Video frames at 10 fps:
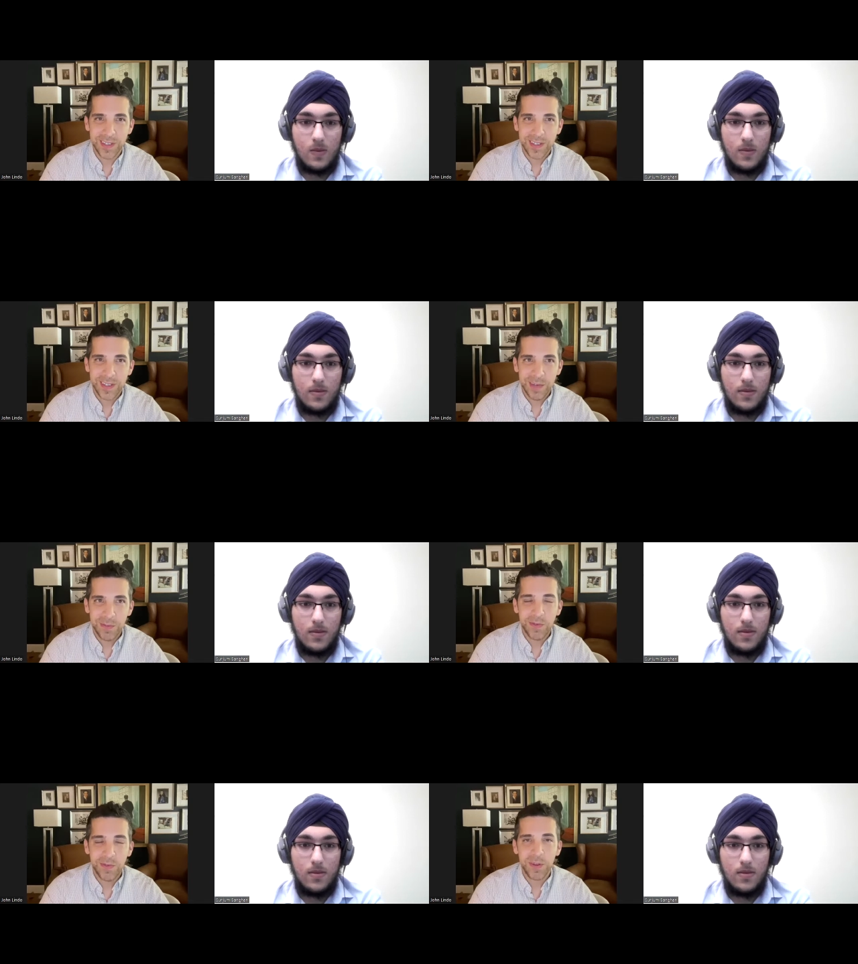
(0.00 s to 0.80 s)
Speaker 1: uh,
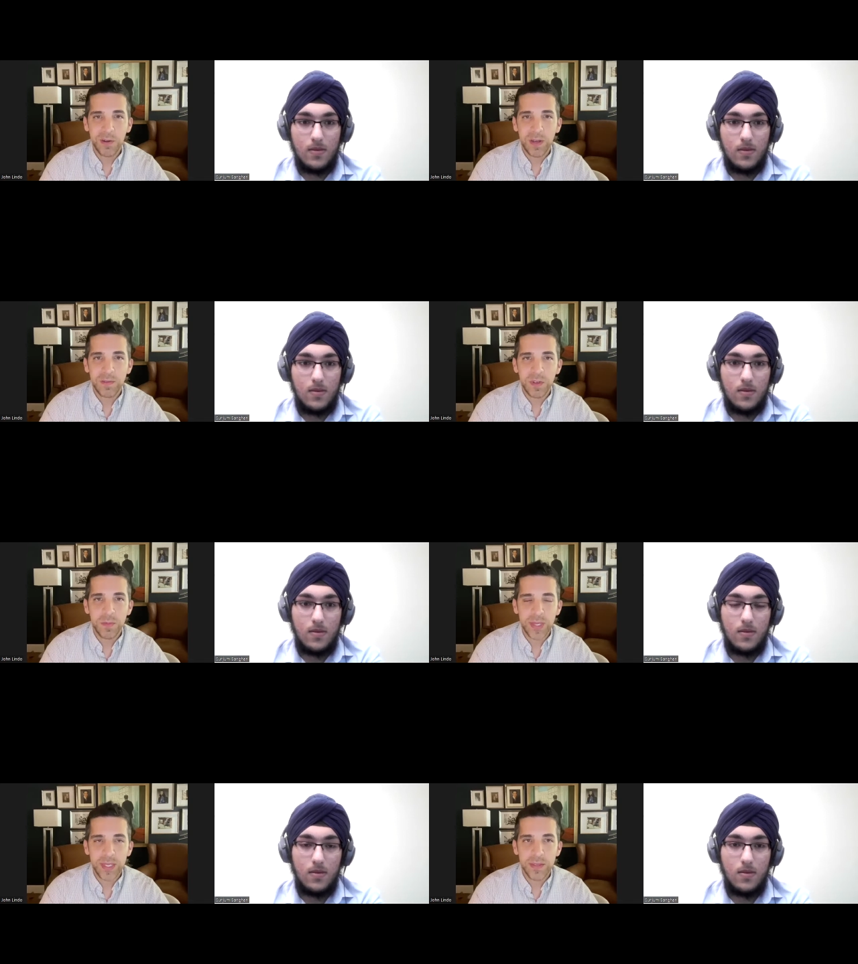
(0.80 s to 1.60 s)
before the arrival of
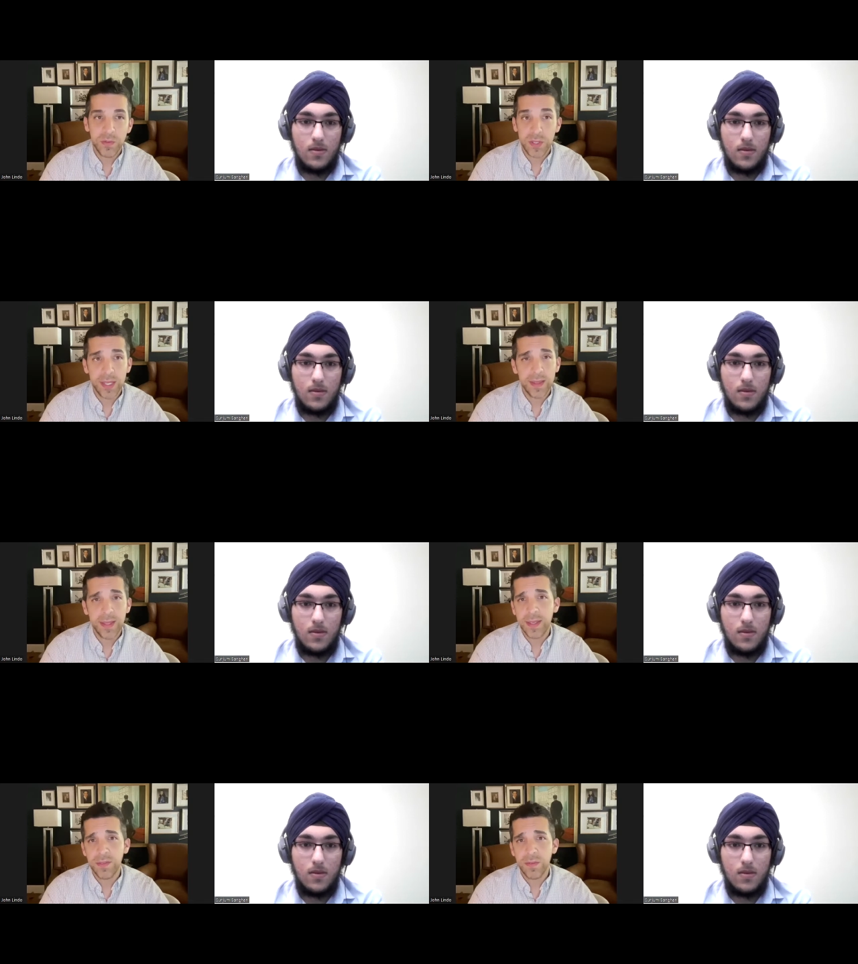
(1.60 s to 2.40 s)
Europeans, which I
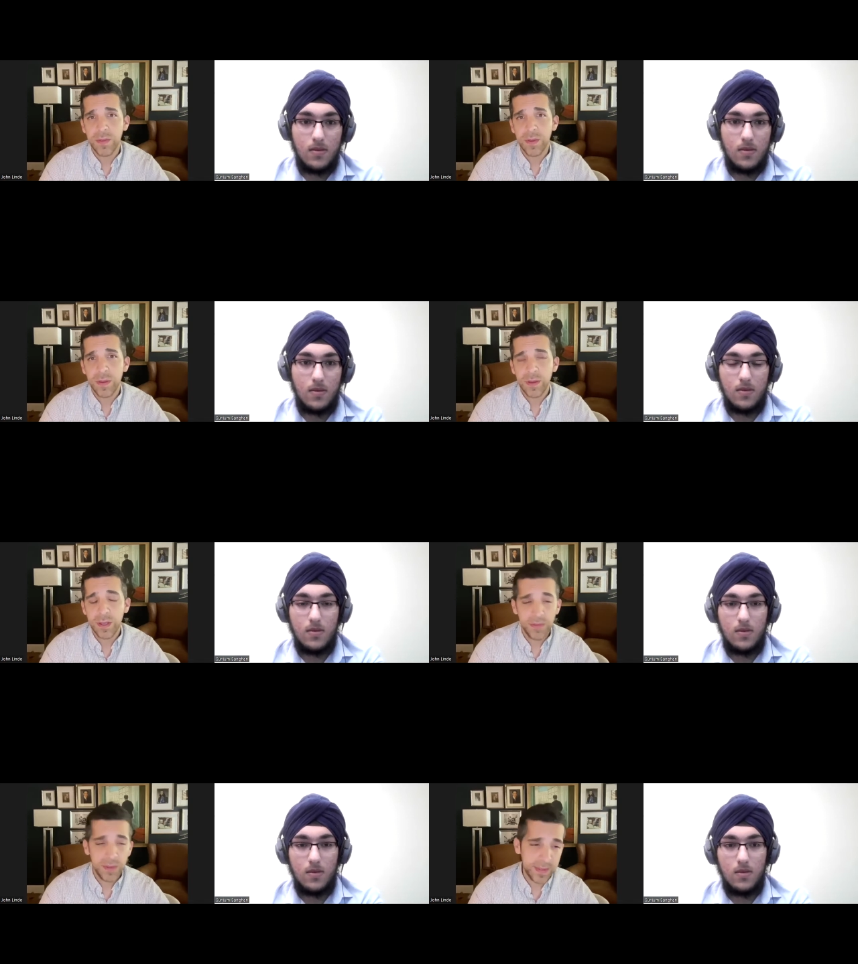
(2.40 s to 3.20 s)
think is
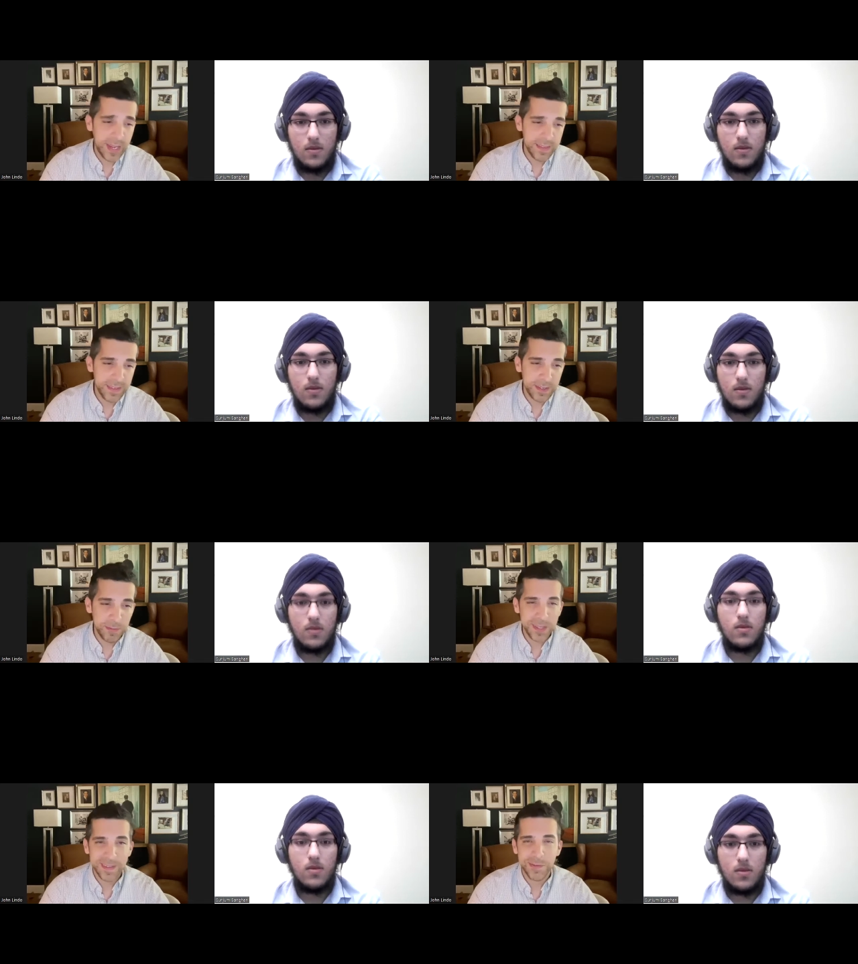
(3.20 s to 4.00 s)
is
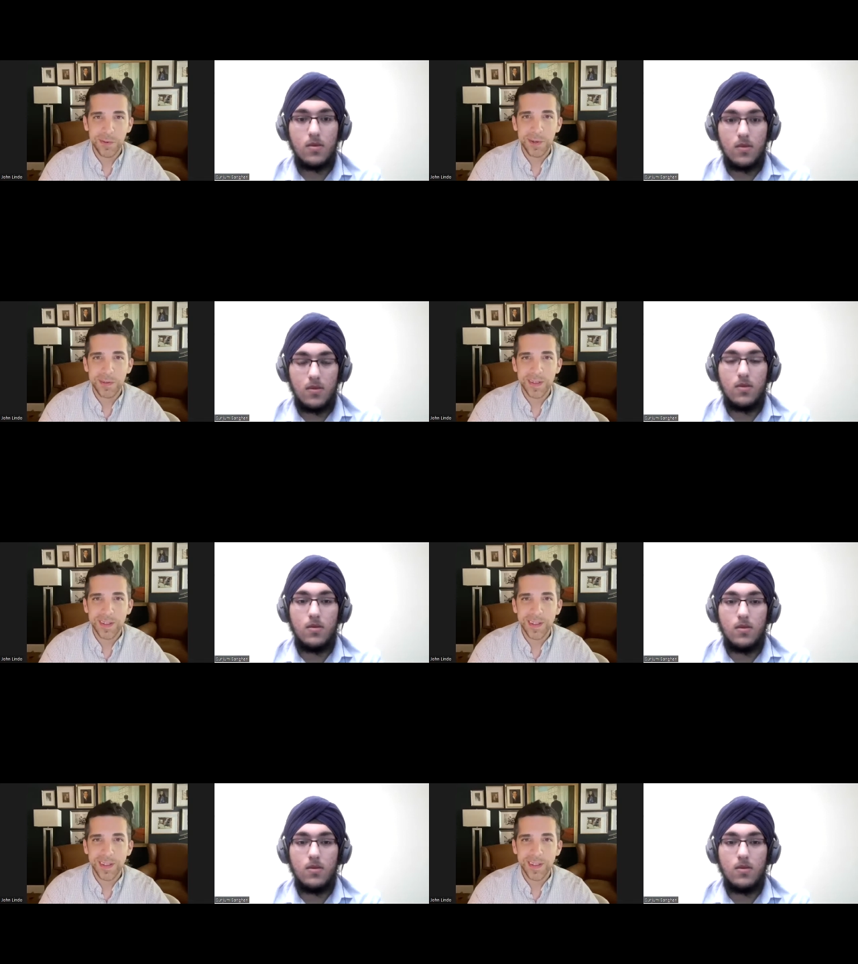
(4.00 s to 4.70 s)
fantastic because that's one of the